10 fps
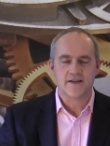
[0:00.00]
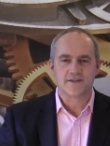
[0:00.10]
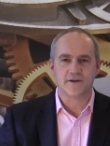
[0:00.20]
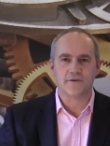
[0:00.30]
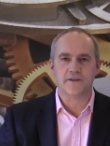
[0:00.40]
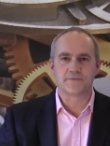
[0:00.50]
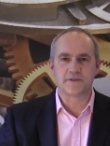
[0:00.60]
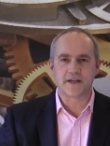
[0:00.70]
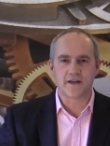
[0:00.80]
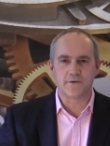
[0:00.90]
So this
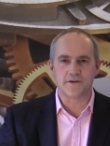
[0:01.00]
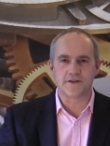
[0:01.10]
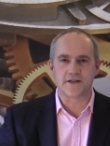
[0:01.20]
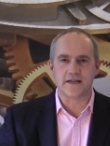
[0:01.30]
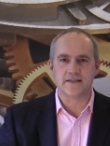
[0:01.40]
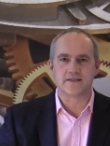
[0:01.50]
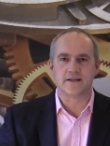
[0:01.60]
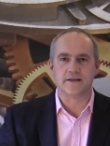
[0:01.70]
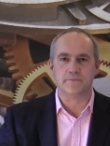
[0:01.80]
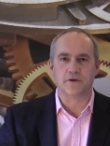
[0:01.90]
particular watch
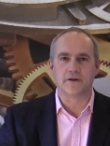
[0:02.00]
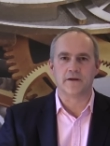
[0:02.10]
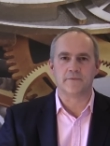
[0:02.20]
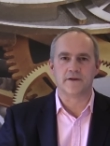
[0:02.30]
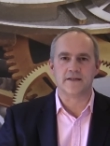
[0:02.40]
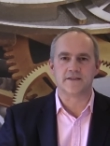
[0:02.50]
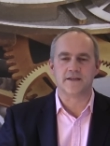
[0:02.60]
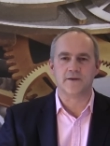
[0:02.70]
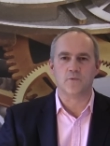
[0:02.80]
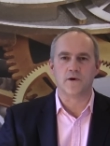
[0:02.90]
is, model number is the
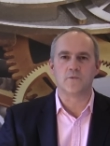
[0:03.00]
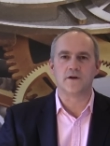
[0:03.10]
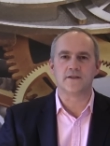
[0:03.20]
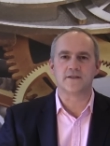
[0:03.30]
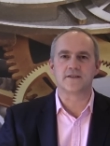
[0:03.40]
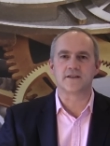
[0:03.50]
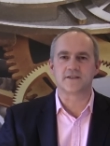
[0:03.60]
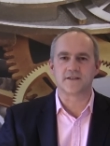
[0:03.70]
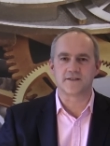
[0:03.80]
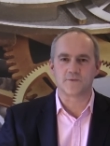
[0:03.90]

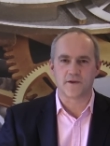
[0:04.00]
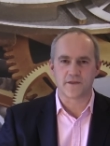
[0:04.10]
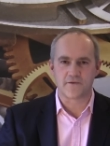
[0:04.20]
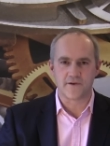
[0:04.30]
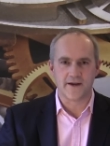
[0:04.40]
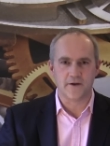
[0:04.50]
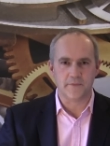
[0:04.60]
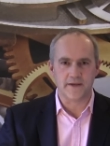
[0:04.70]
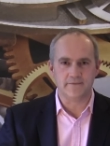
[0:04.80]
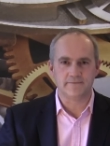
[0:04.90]

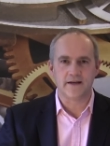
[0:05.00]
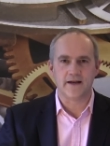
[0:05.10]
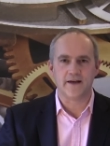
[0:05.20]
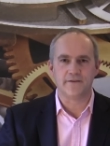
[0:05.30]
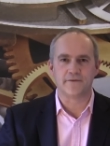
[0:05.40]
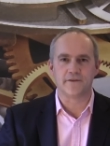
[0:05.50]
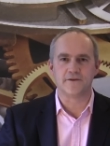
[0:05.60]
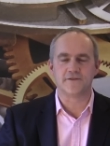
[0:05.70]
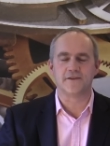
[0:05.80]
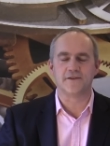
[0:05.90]
116613LB and for
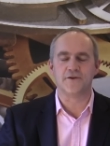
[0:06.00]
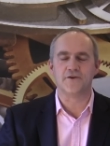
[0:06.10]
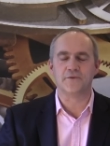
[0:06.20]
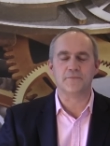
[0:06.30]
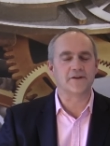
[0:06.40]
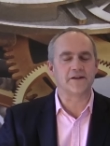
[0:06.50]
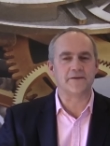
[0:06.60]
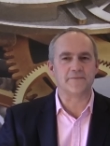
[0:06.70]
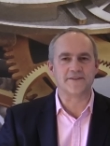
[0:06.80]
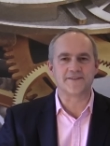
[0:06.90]
those that know your model
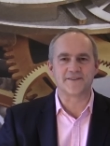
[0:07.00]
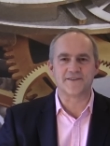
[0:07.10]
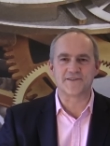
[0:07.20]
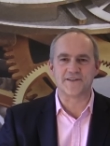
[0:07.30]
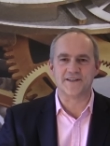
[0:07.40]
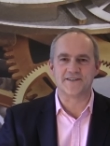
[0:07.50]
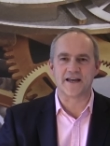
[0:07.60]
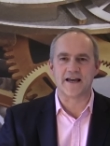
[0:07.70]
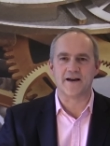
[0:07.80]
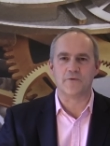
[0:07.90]
numbers this is
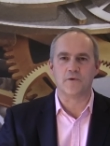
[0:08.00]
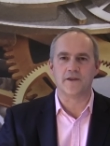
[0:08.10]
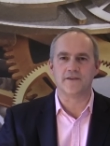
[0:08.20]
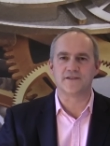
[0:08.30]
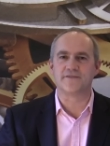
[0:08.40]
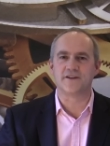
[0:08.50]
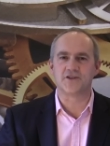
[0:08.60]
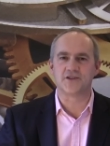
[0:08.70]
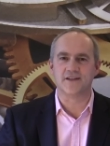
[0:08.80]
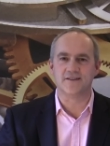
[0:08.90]
uh, one that's
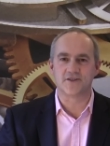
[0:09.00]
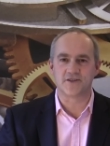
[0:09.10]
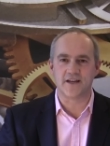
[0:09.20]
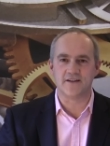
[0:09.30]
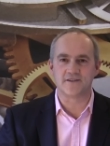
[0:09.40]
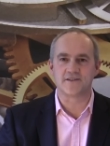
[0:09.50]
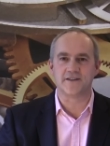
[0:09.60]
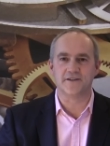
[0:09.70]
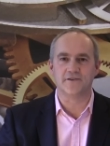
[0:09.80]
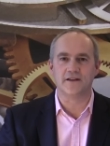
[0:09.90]
finished in stainless
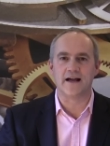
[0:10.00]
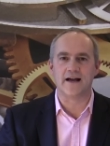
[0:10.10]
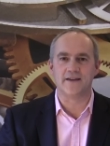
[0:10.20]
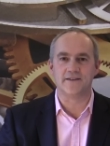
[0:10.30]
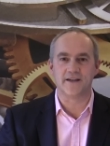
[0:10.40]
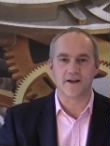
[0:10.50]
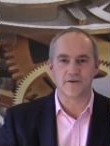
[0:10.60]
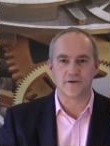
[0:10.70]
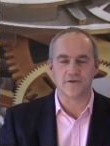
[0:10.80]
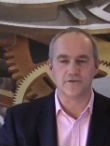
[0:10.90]
steel and
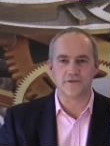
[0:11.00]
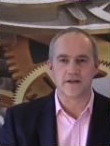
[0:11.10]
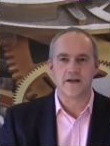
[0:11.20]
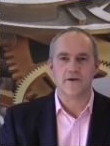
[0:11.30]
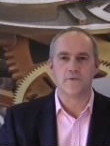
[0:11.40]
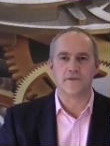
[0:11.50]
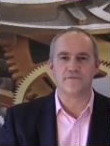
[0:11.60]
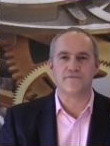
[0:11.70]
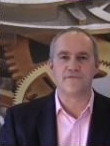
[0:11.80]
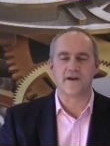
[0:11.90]
yellow gold with a
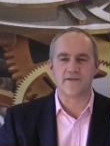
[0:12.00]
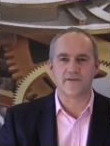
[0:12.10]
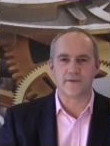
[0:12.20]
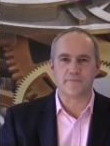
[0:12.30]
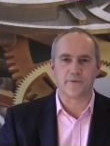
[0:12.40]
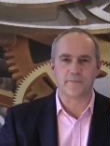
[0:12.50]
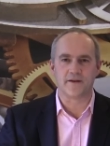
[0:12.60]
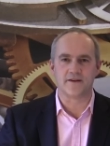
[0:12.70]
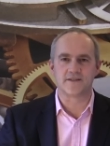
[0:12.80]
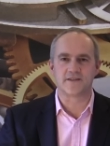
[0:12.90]
very very
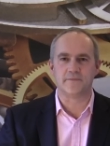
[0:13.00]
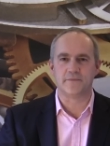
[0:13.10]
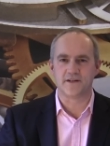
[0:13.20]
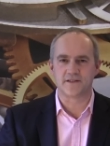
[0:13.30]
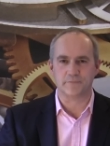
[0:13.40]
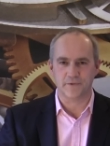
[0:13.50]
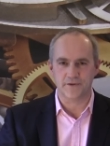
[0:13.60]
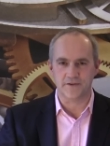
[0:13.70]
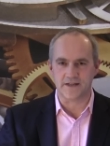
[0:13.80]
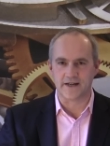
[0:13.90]
popular sunburst
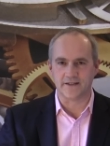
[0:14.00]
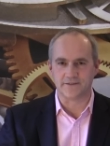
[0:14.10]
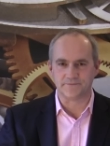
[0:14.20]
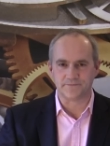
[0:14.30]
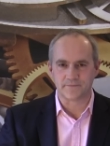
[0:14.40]
blue dial.